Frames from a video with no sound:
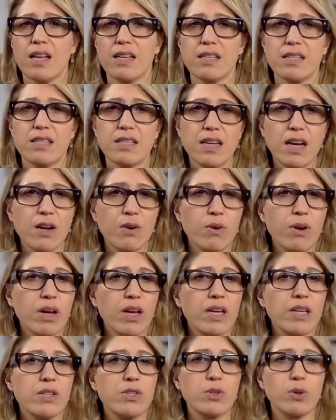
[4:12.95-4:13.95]

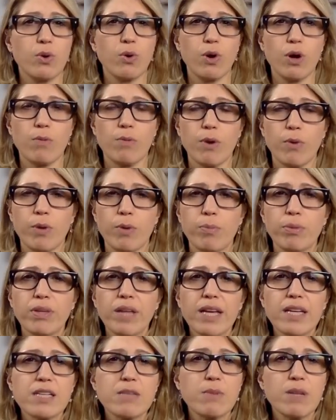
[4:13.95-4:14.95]
steroids, hormone
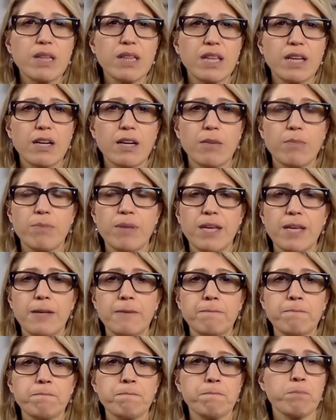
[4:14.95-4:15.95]
replacement
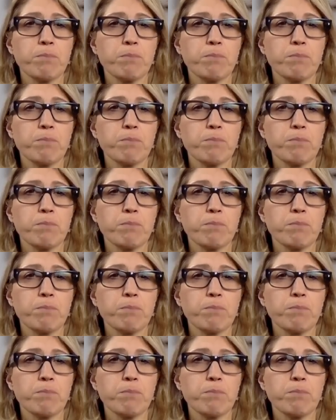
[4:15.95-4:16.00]
therapy,